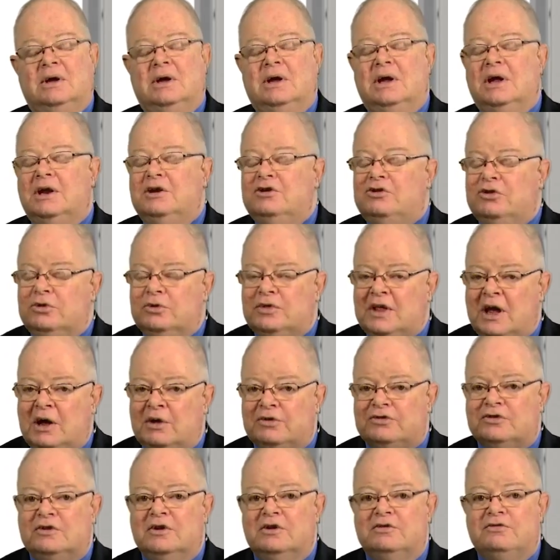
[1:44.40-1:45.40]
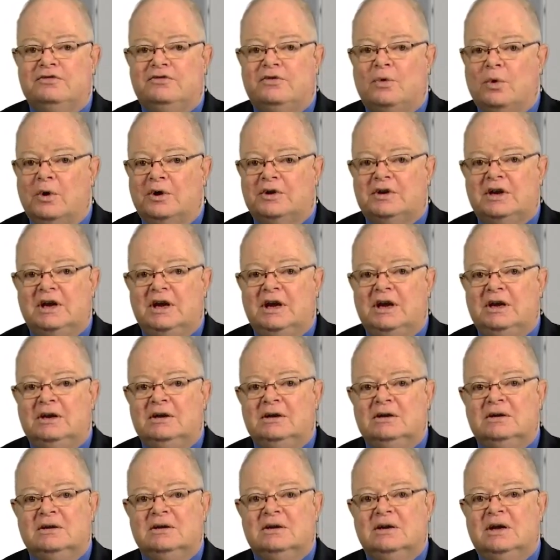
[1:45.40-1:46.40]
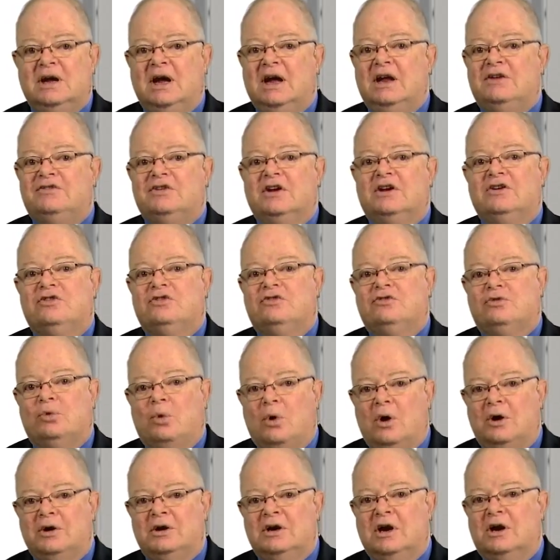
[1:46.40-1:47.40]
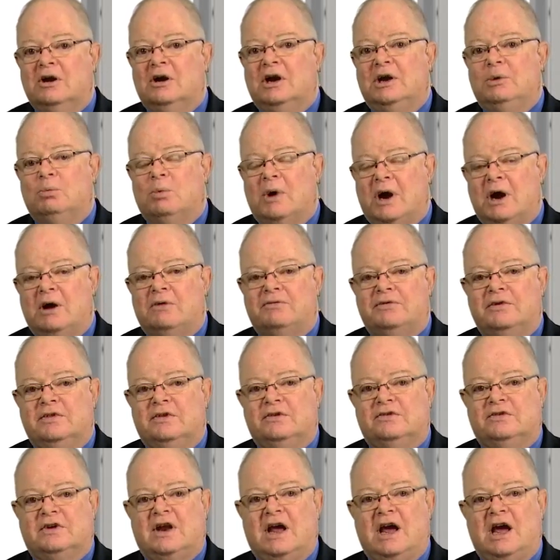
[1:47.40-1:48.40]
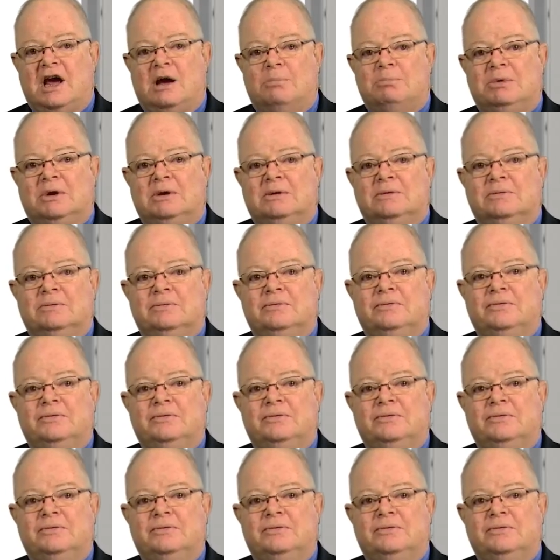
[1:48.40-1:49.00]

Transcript: In 2014, it's extraordinarily rare for this to happen.